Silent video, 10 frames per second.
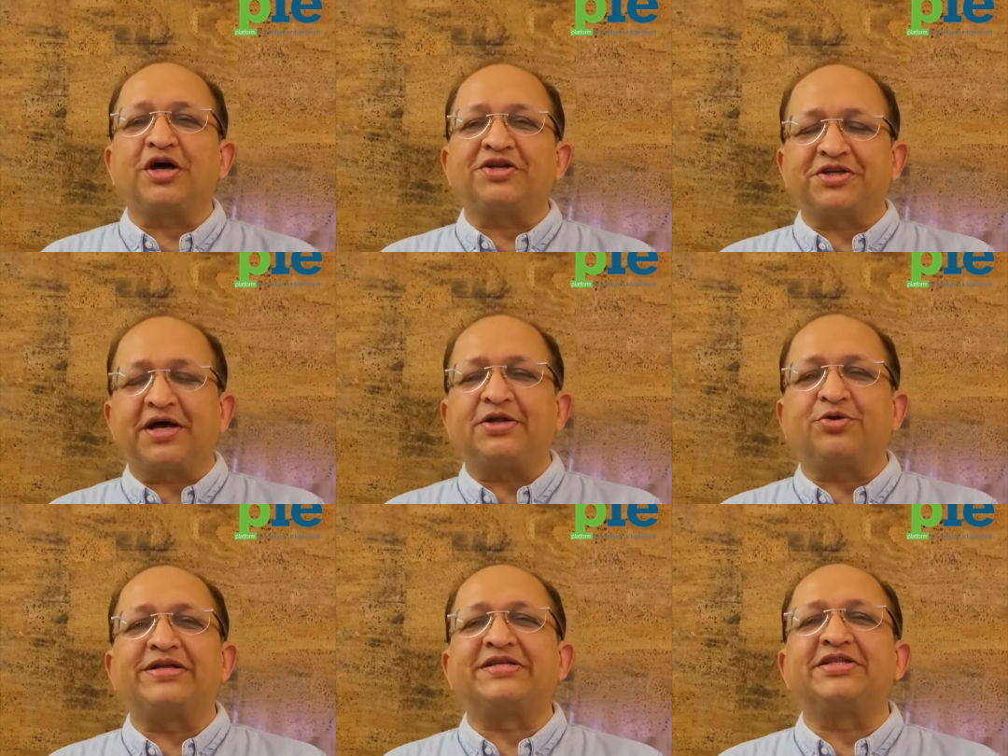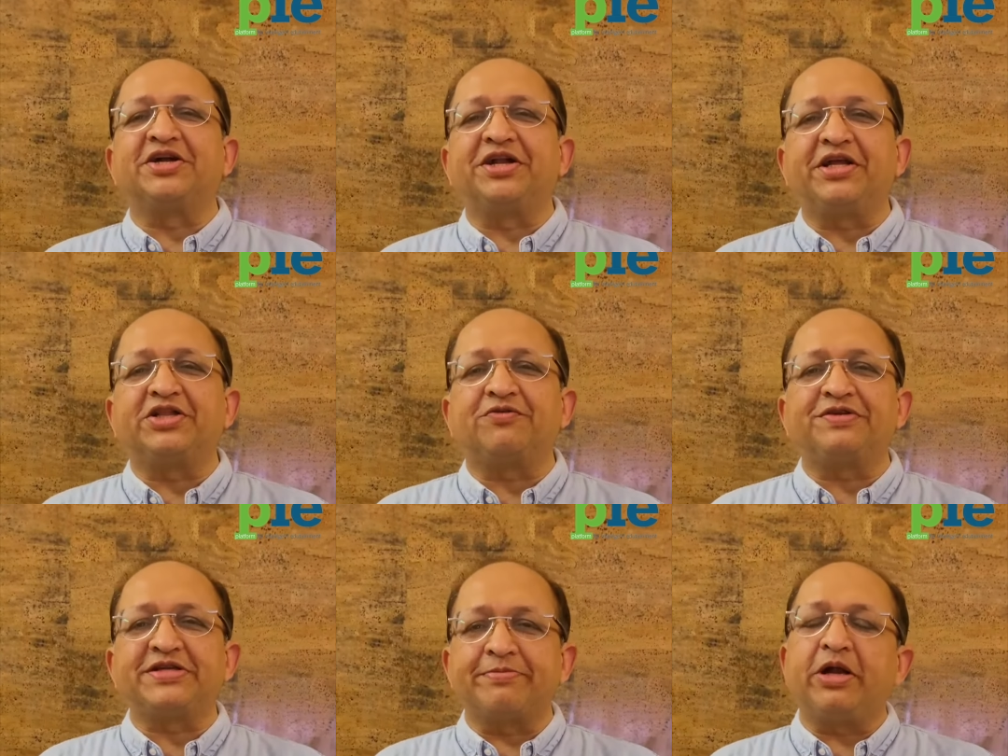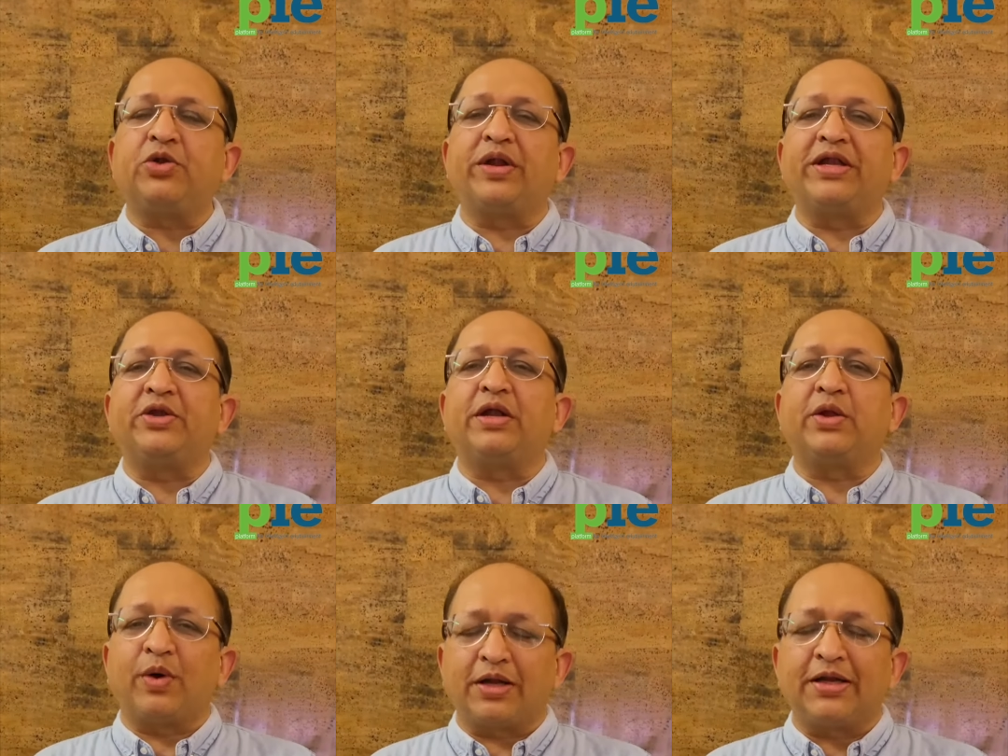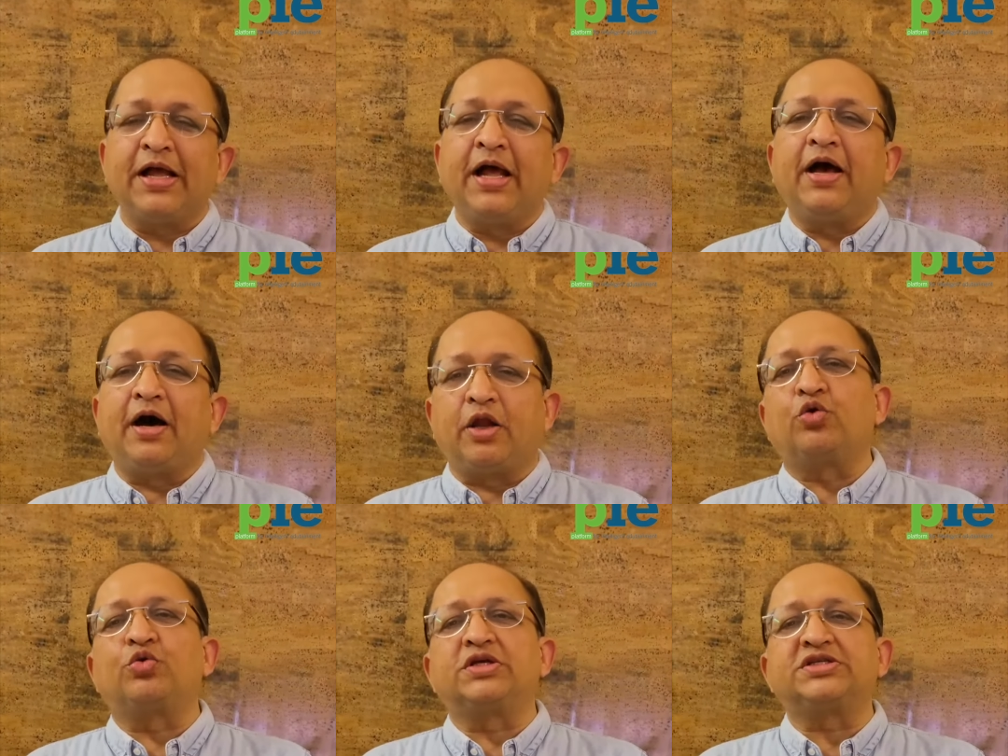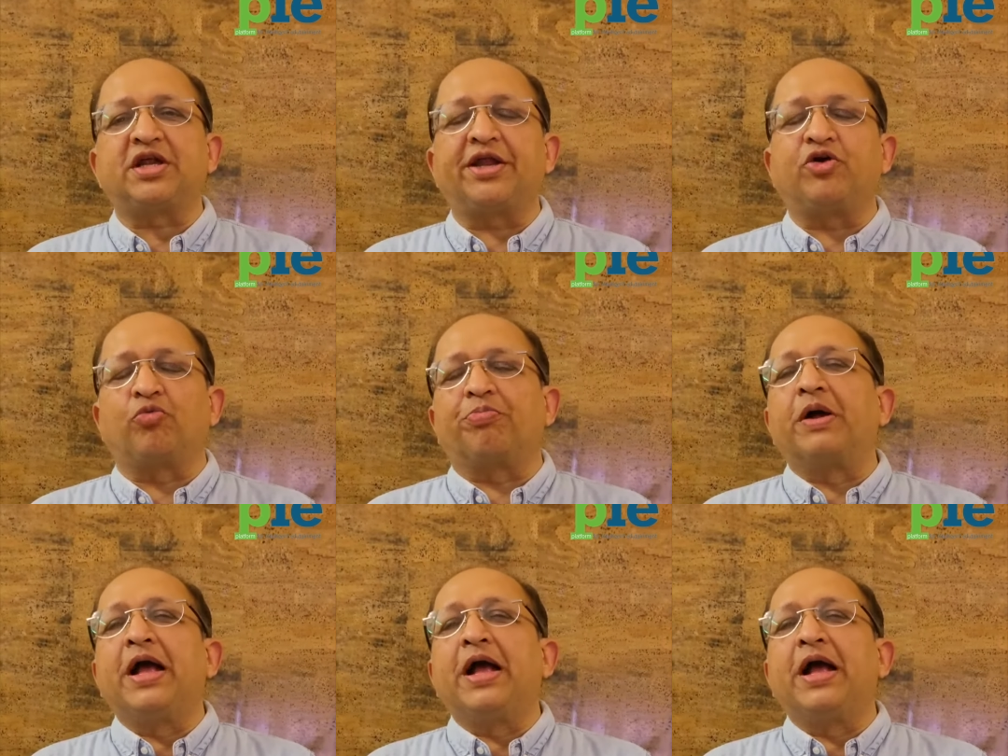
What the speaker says: Shah. Today is the 30th of December 2021. Hello to the study group.